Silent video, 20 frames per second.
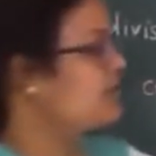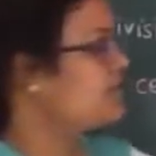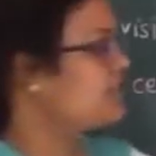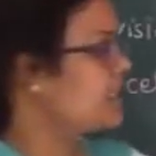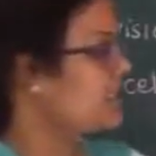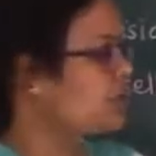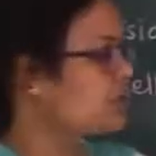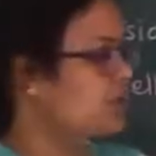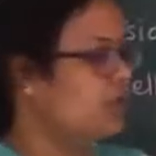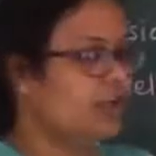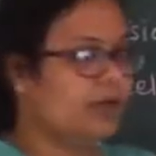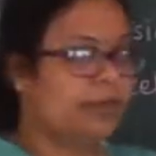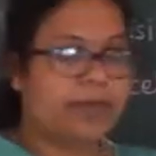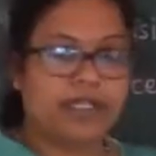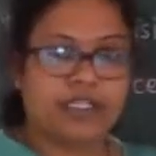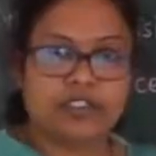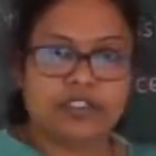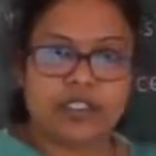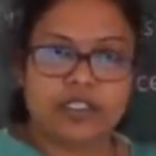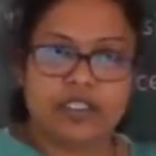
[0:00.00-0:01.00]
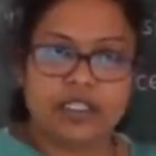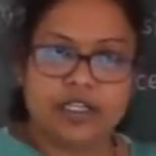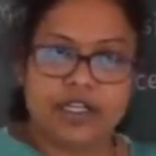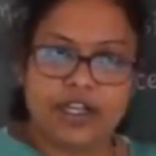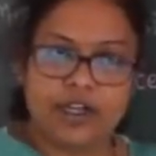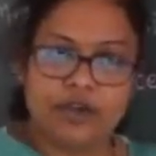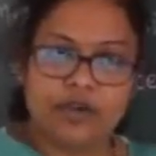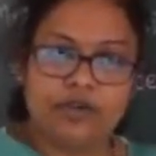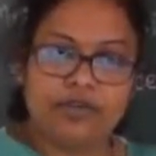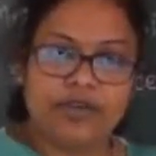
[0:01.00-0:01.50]
sexual reproduction, the
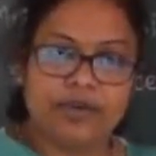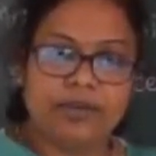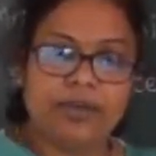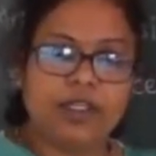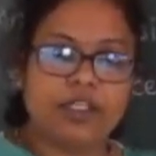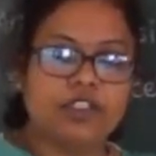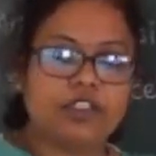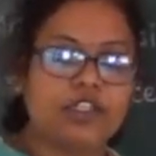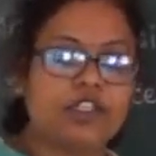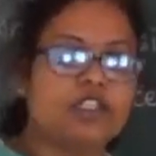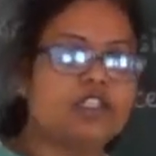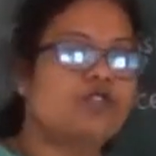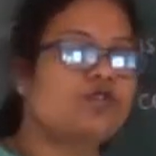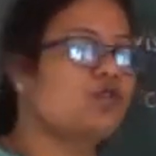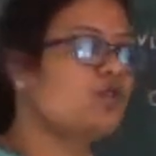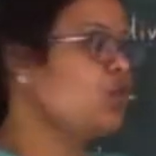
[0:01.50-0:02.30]
rate of reproduction is